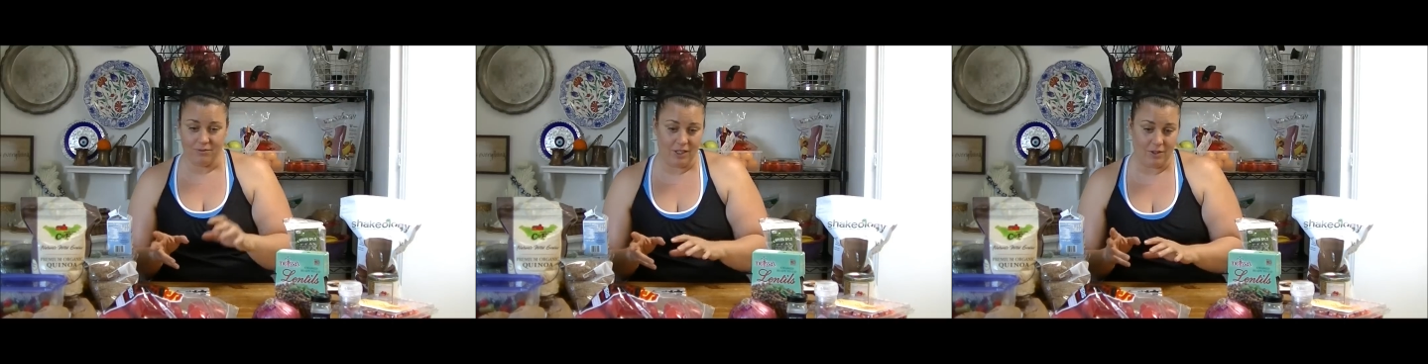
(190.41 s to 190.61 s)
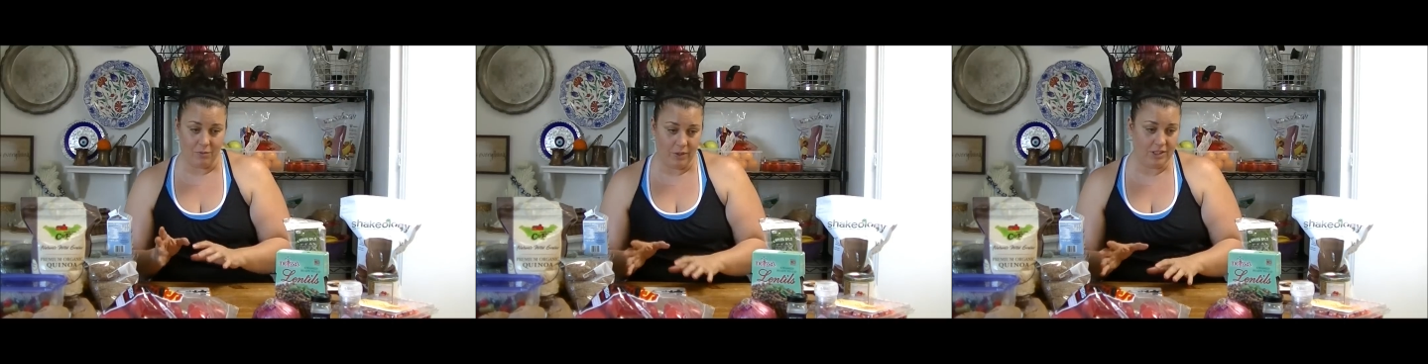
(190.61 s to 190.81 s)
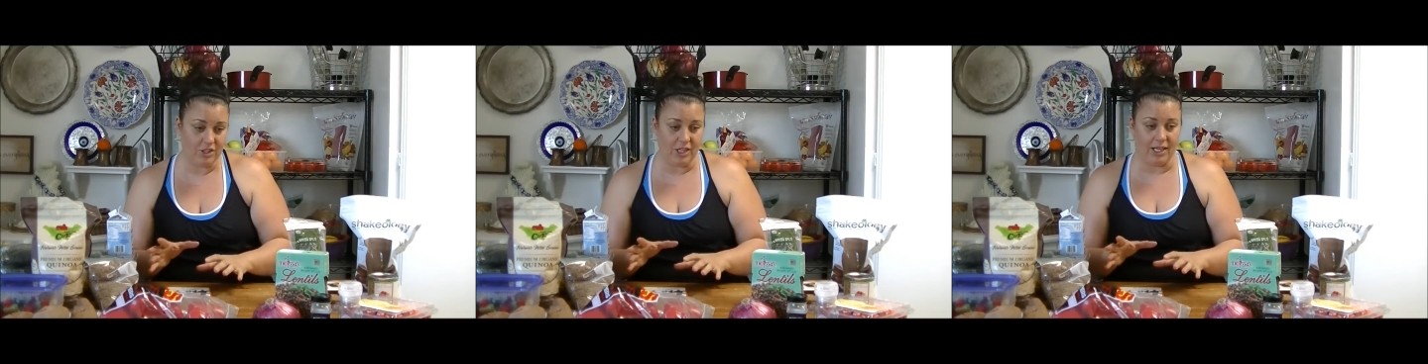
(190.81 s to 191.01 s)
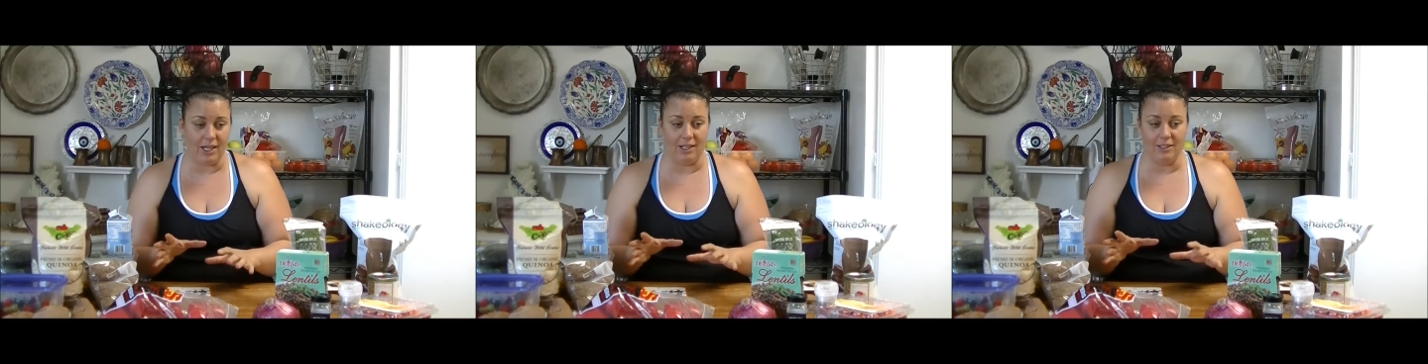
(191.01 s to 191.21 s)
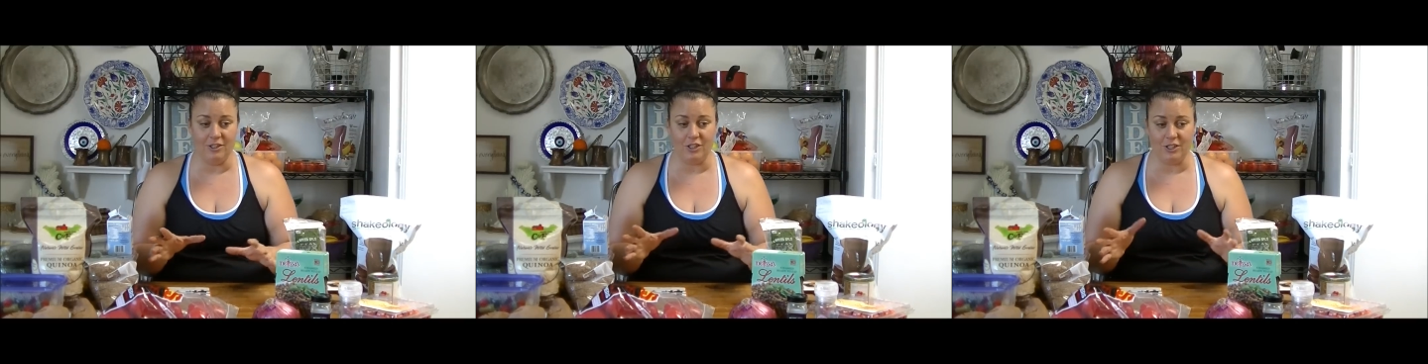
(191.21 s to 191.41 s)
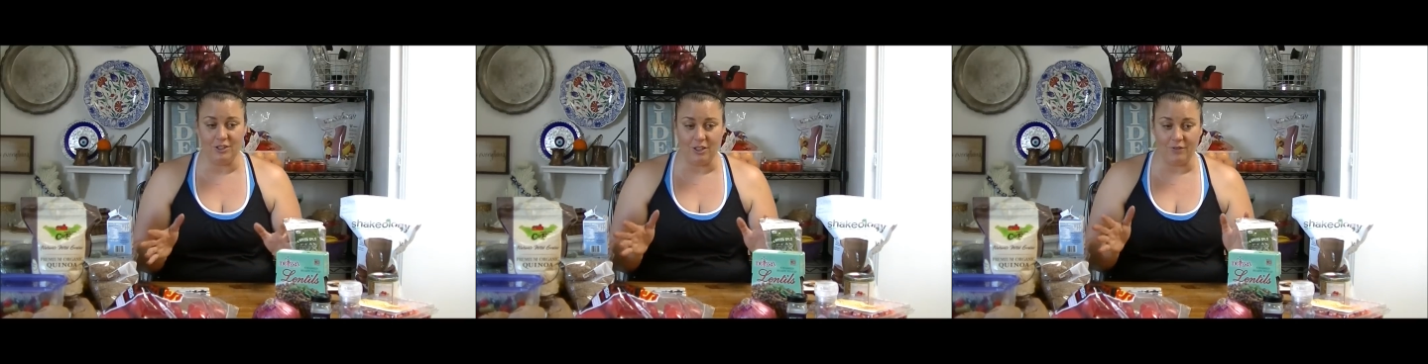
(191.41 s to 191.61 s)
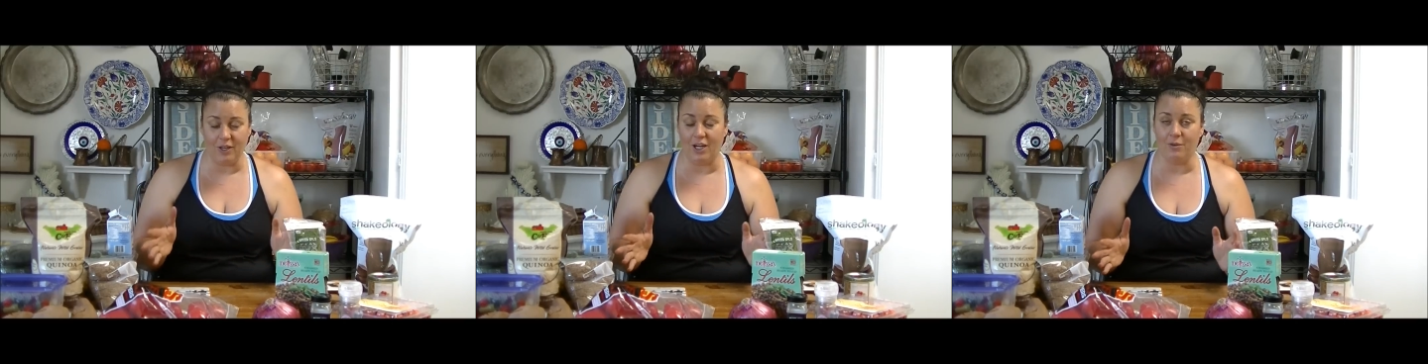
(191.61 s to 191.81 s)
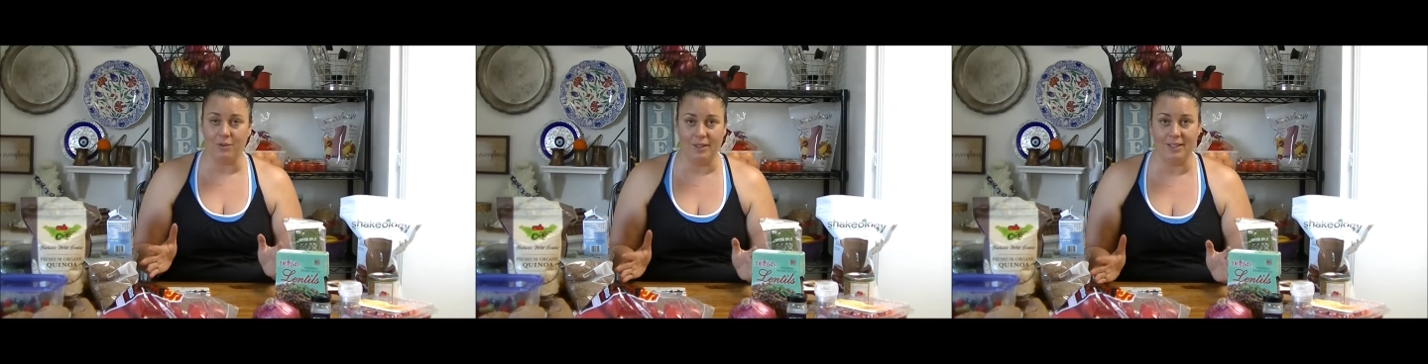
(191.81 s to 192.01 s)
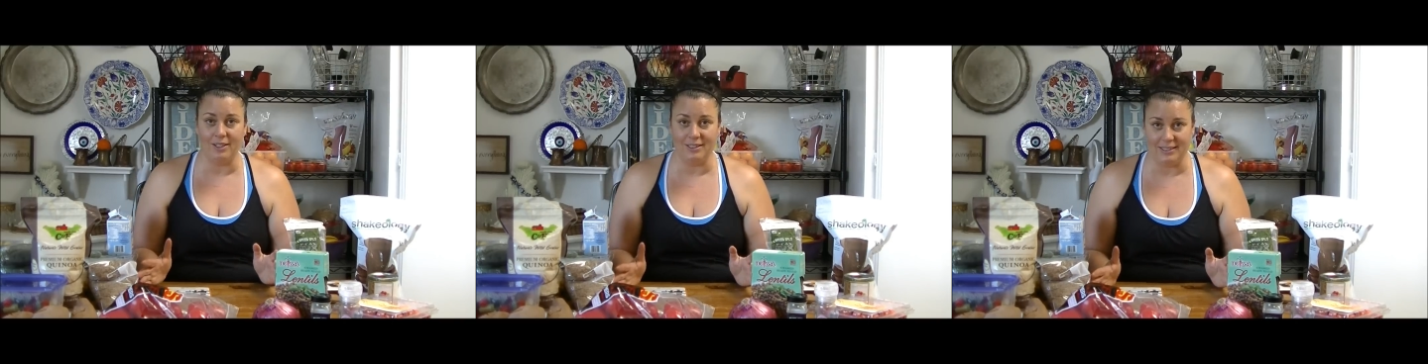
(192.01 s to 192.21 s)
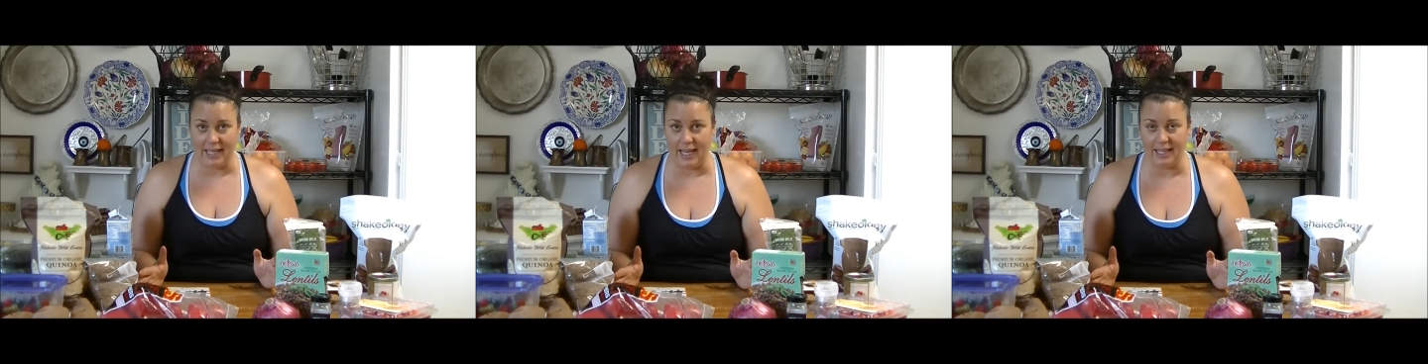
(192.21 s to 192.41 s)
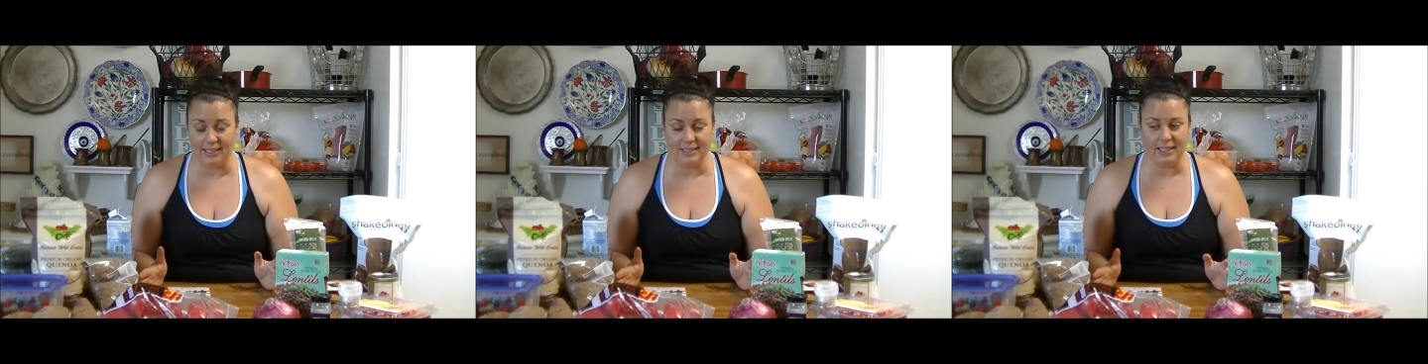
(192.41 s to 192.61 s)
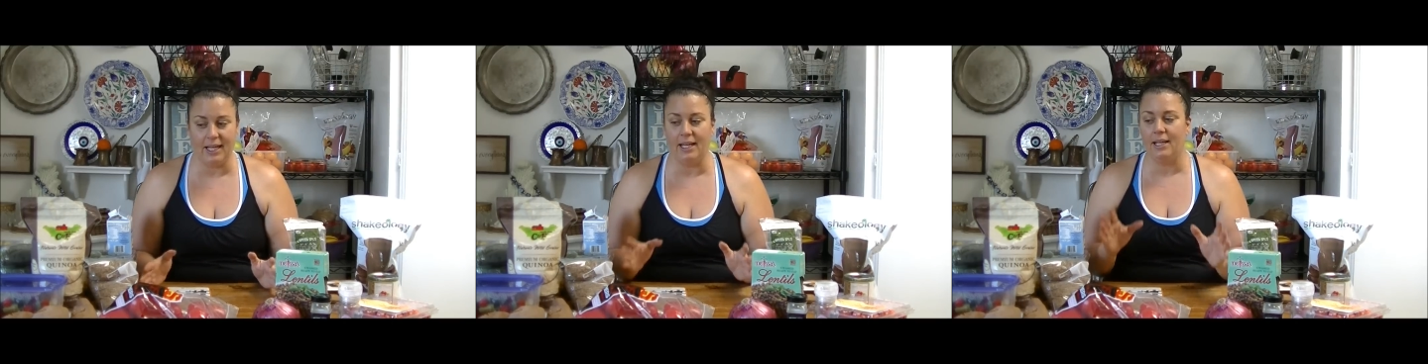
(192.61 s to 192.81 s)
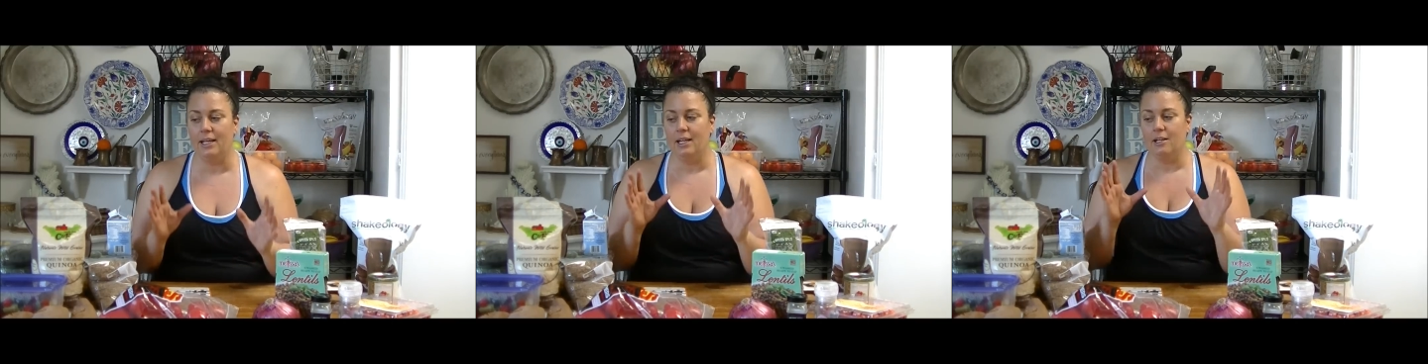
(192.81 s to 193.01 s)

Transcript: and with Shakeology, so I've got a really good data set.